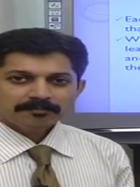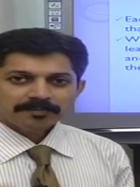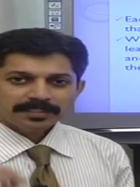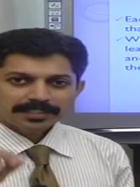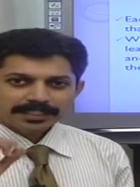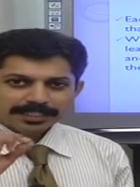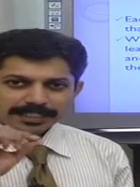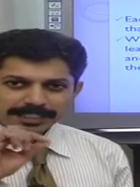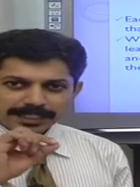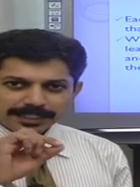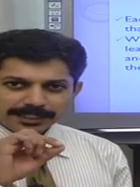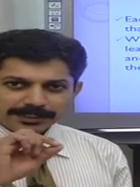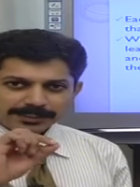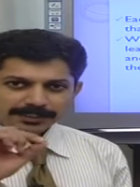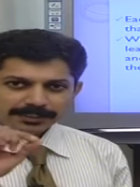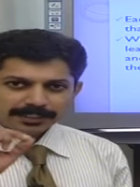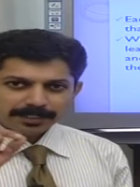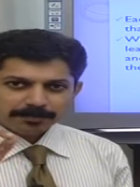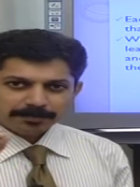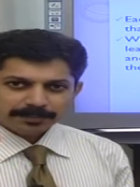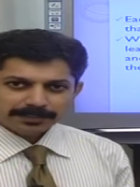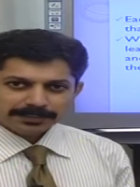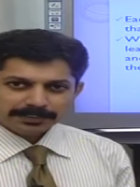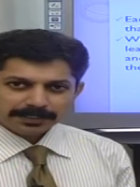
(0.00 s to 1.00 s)
When each
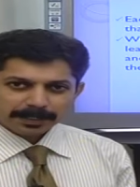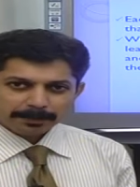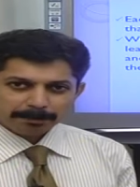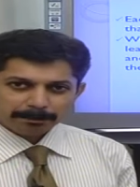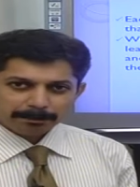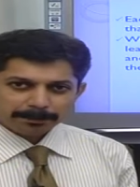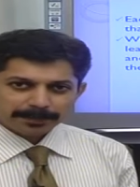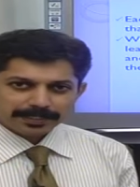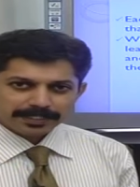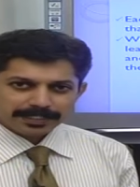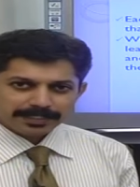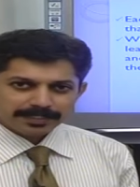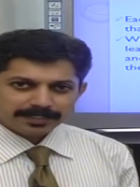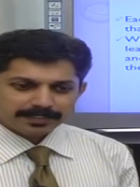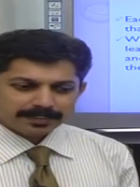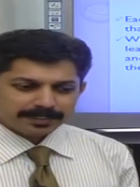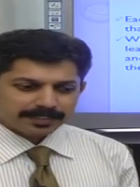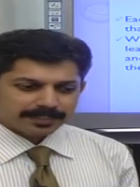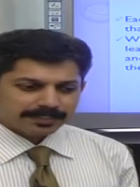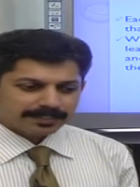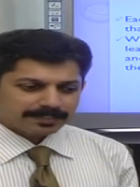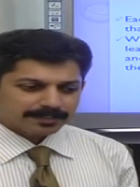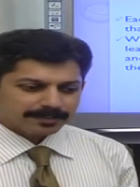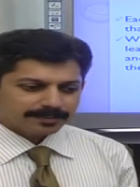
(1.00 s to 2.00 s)
step is
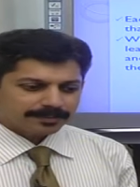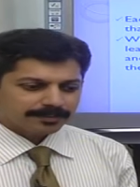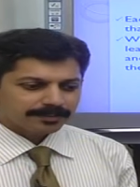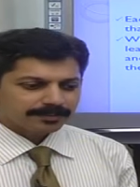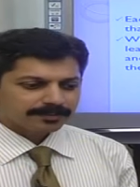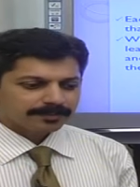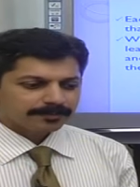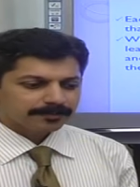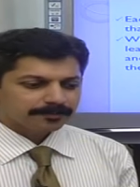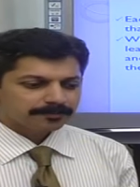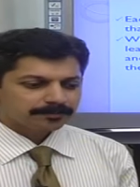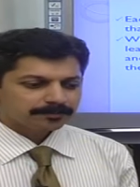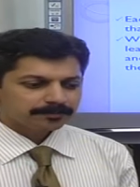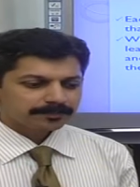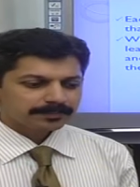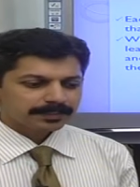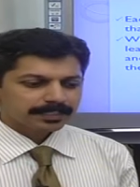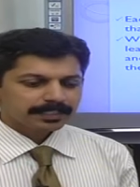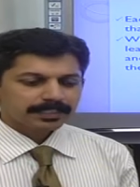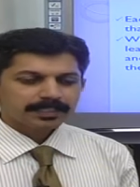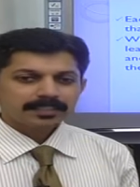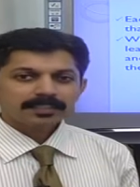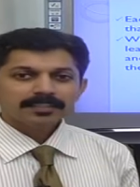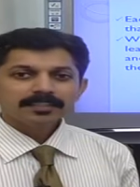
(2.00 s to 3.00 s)
completed in turn,
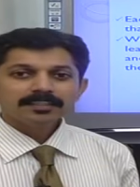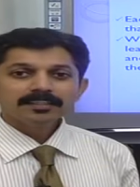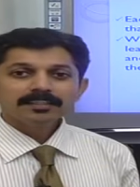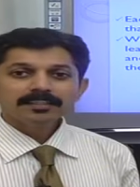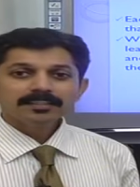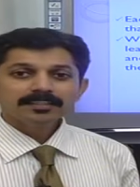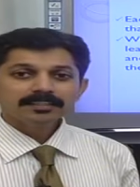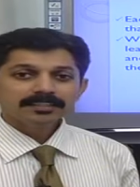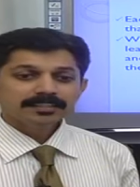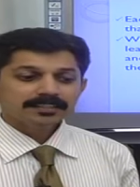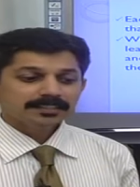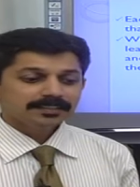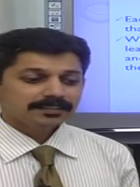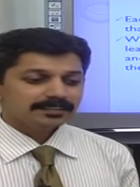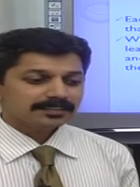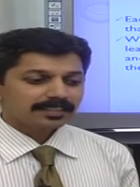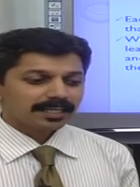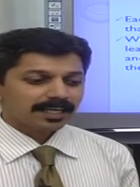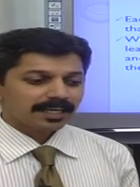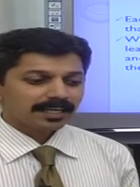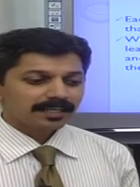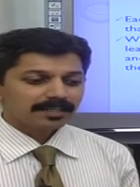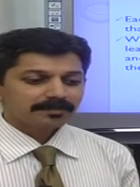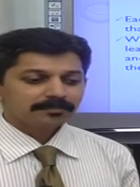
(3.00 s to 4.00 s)
learners
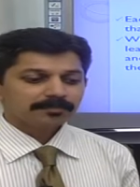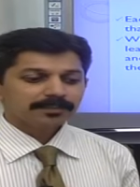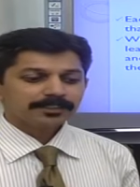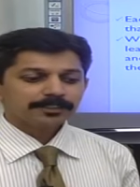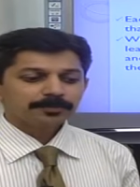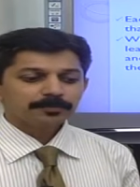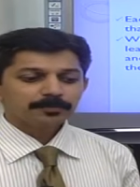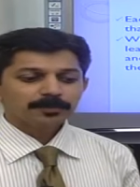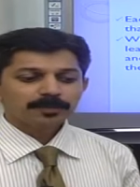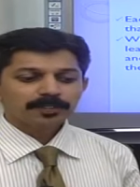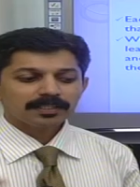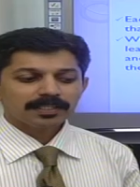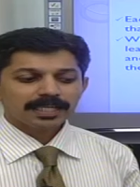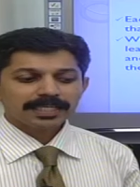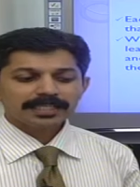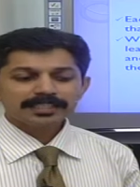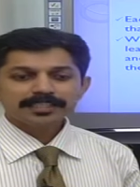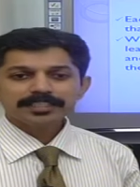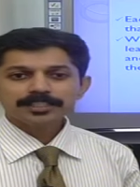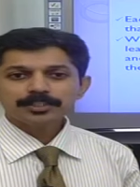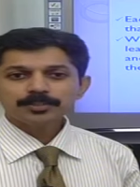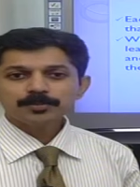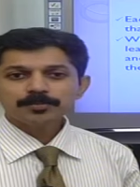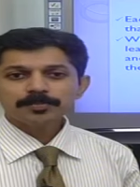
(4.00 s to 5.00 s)
are much more
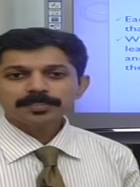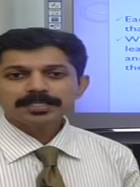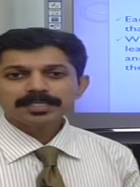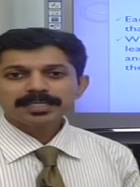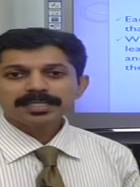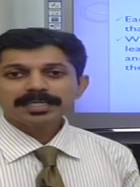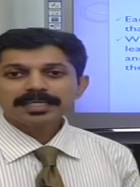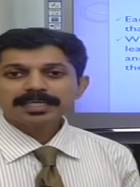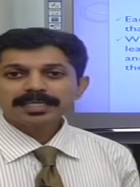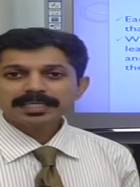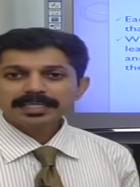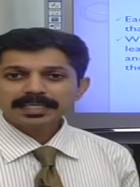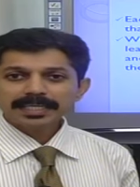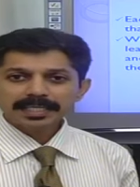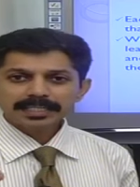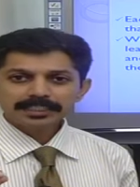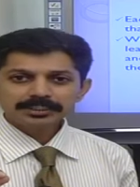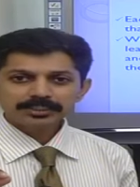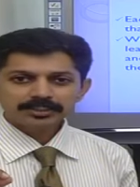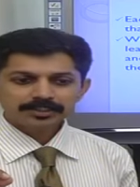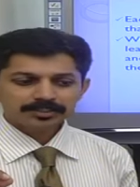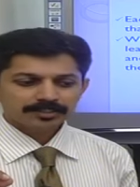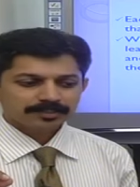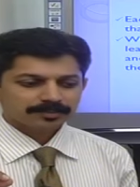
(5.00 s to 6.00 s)
likely to be
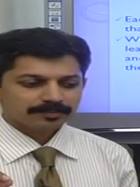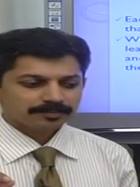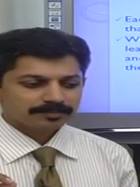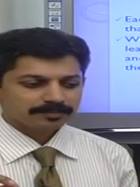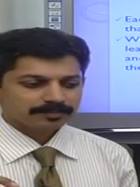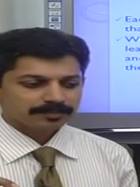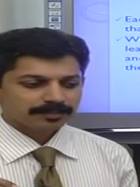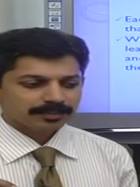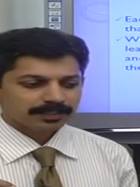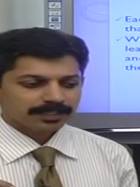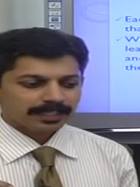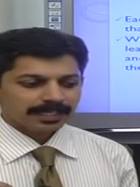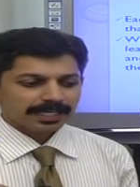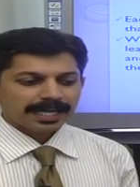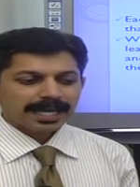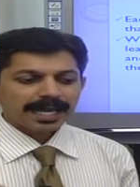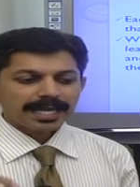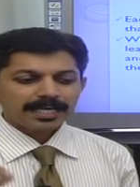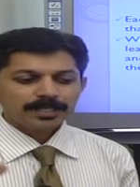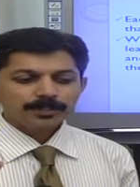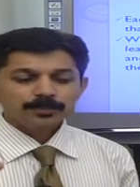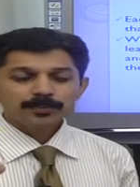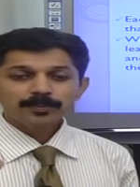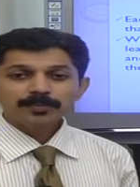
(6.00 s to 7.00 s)
engaged
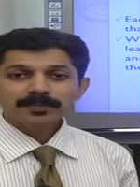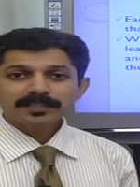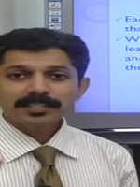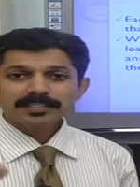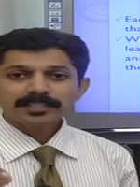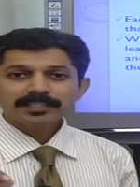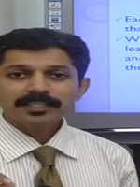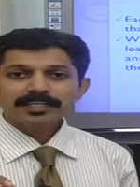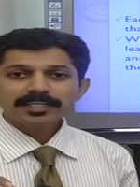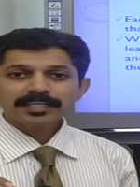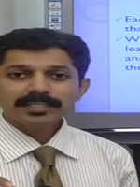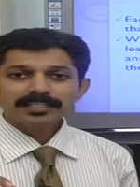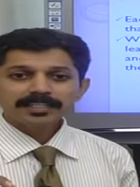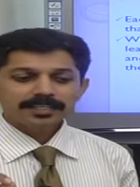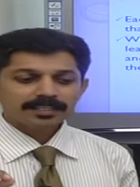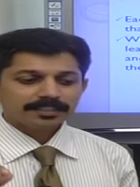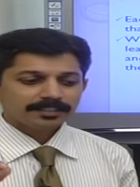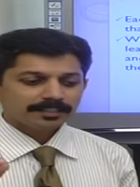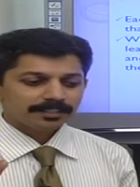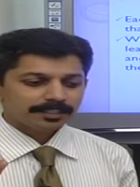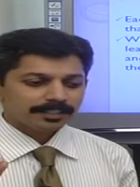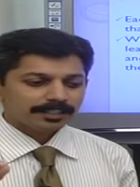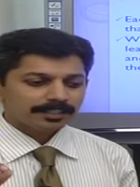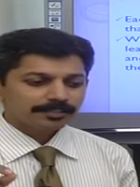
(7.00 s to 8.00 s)
and to
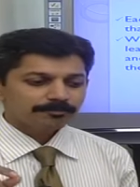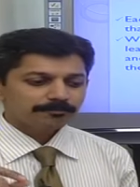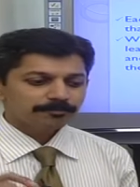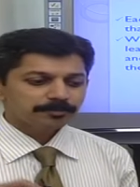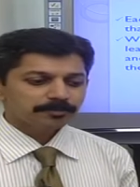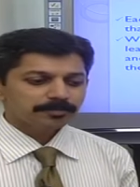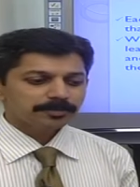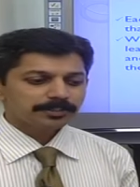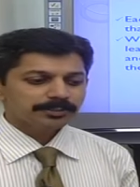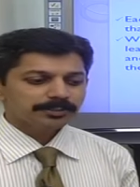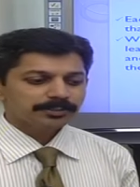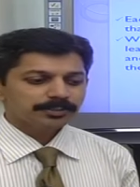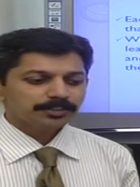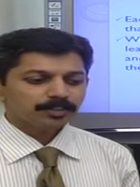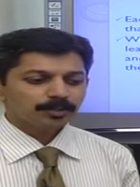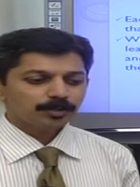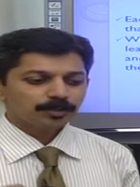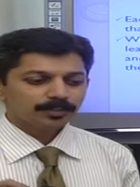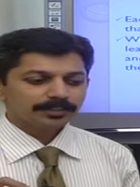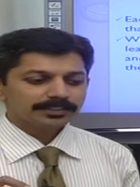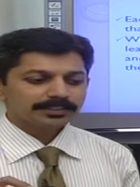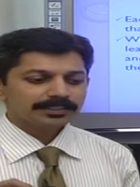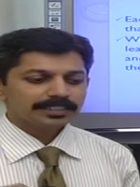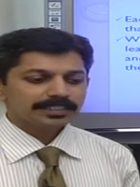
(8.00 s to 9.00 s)
retain the information
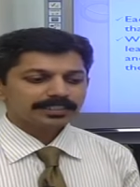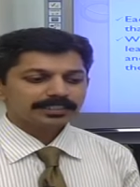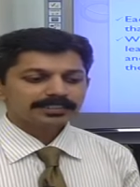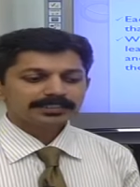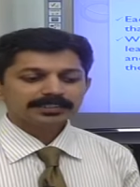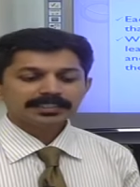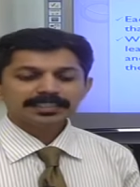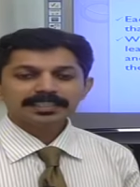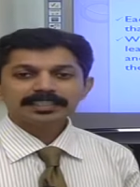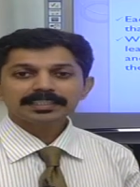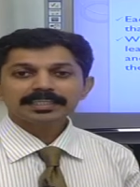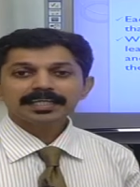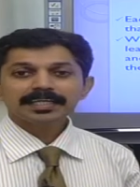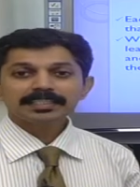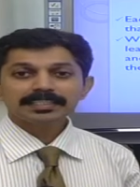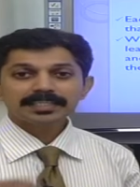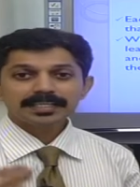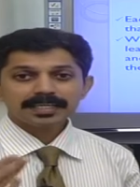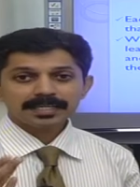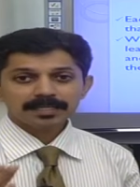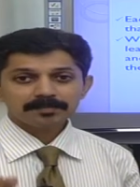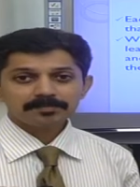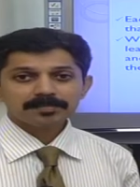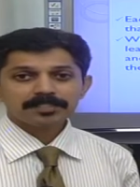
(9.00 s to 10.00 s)
or skills that
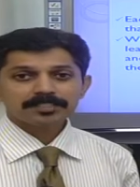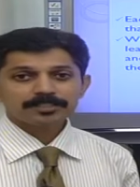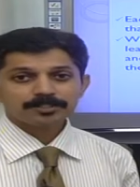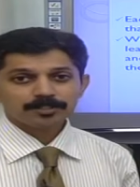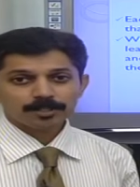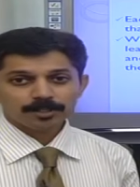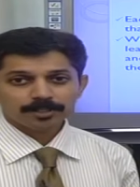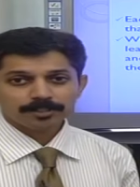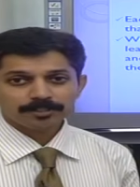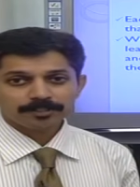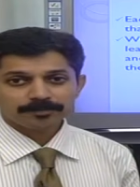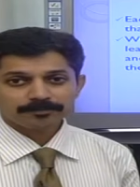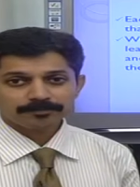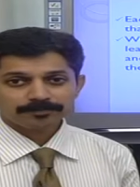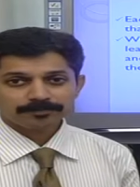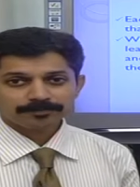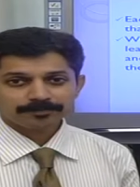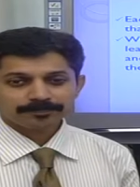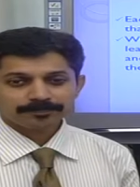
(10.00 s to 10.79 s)
they are being taught.